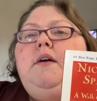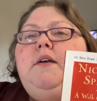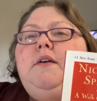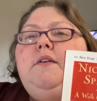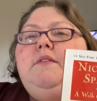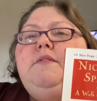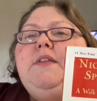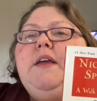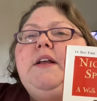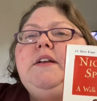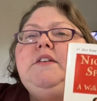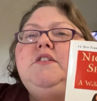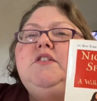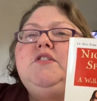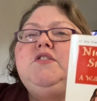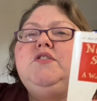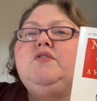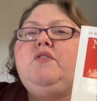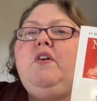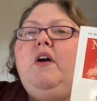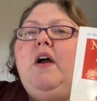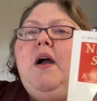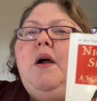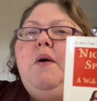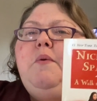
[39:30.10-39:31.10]
they
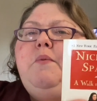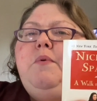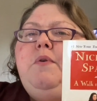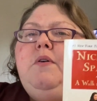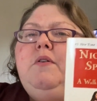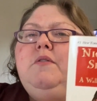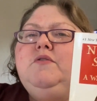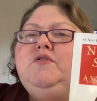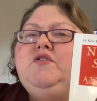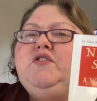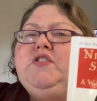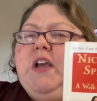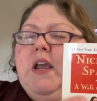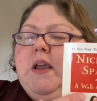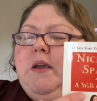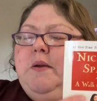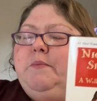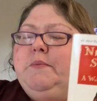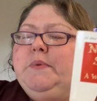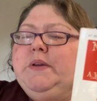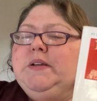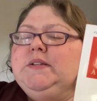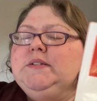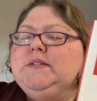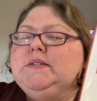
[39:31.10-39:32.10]
describe
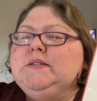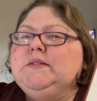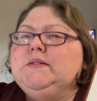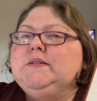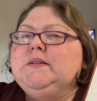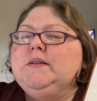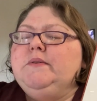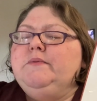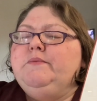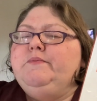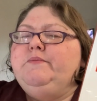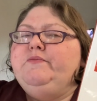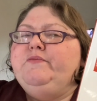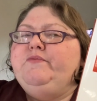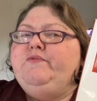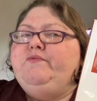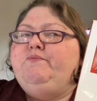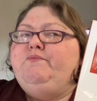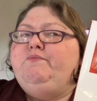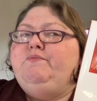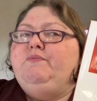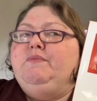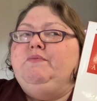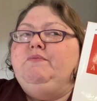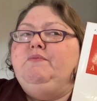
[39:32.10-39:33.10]
Jamie's
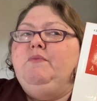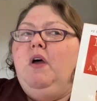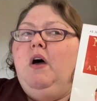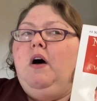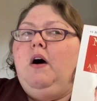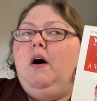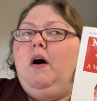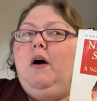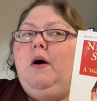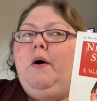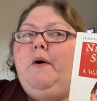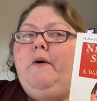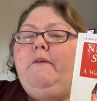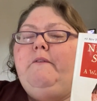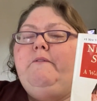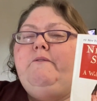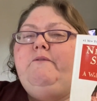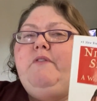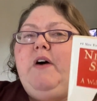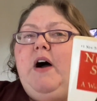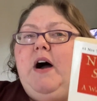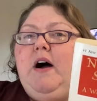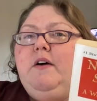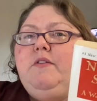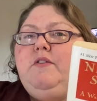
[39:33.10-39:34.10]
uh,
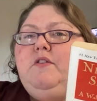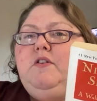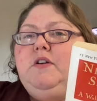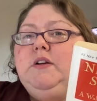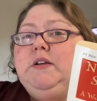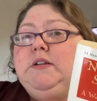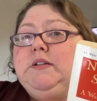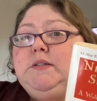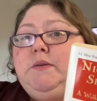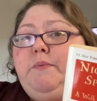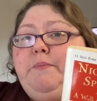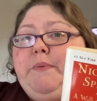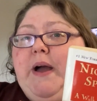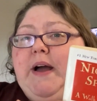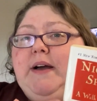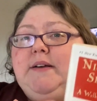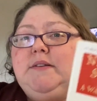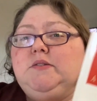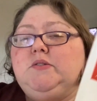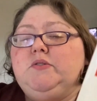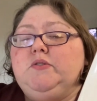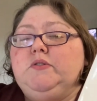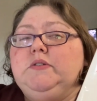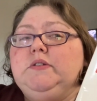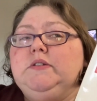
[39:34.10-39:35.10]
father. He's a
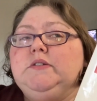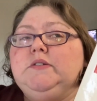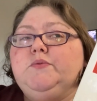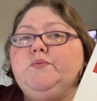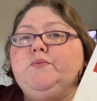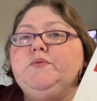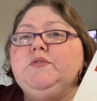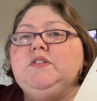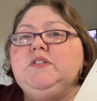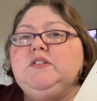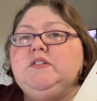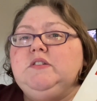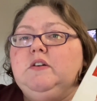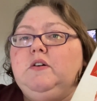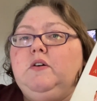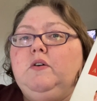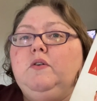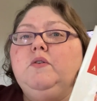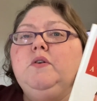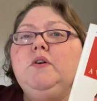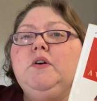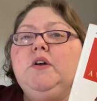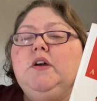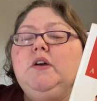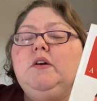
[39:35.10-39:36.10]
pastor in this one
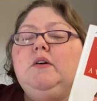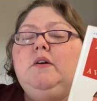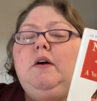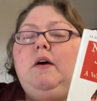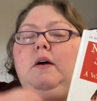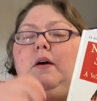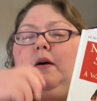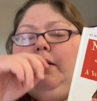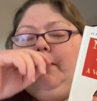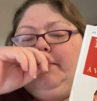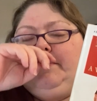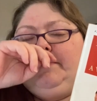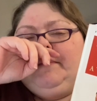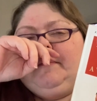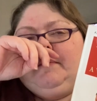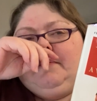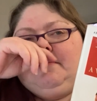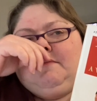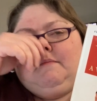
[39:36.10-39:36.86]
still. Um,